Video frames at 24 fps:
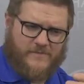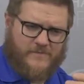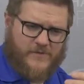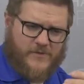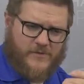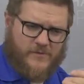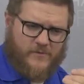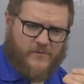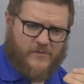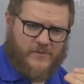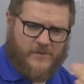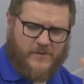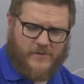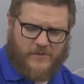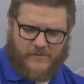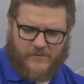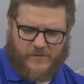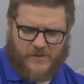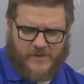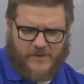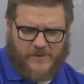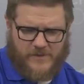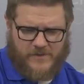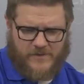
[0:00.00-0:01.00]
visual
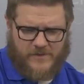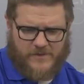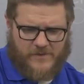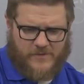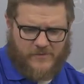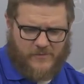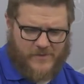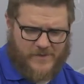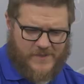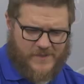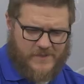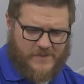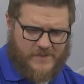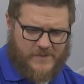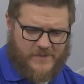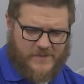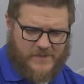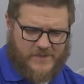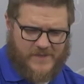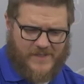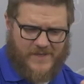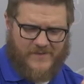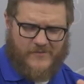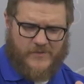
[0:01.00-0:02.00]
acuity is
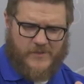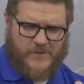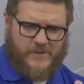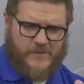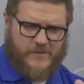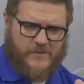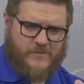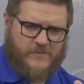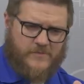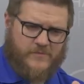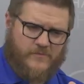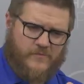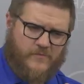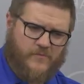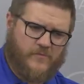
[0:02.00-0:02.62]
20/70